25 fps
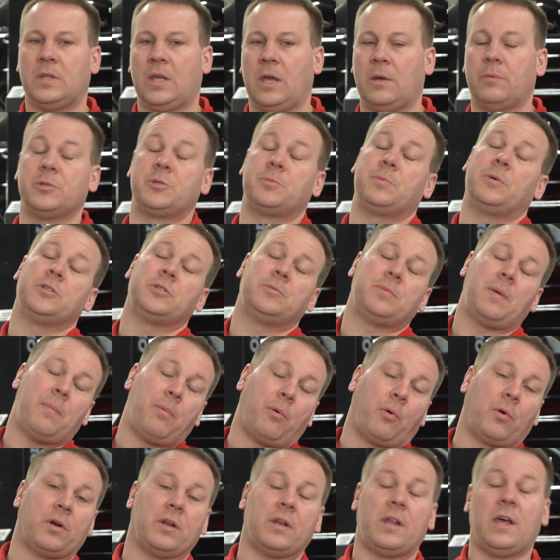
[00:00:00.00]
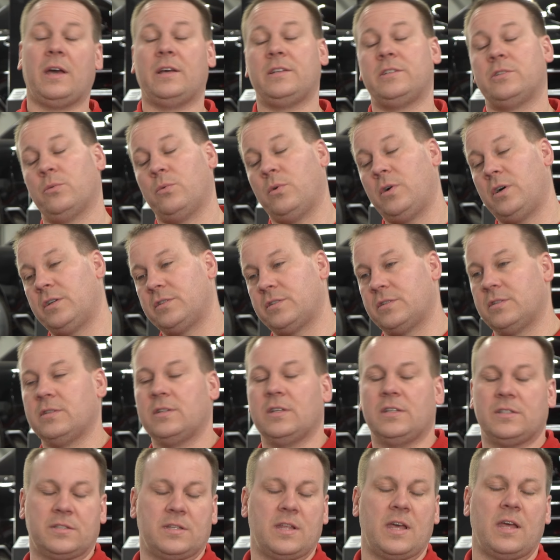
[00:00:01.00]
It was supposed to be ported heads. It wasn't,
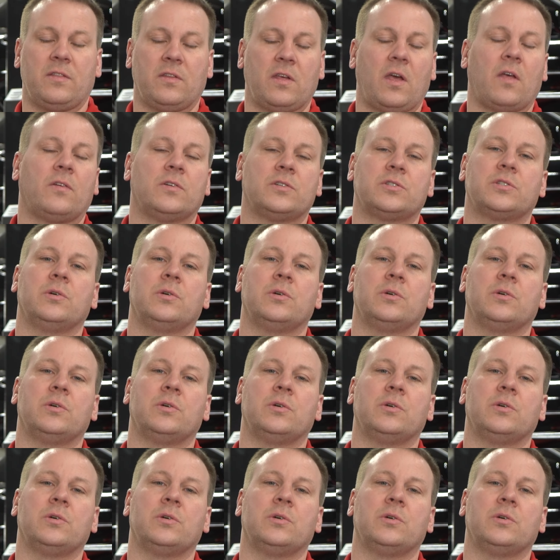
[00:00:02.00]
this, that, and the other.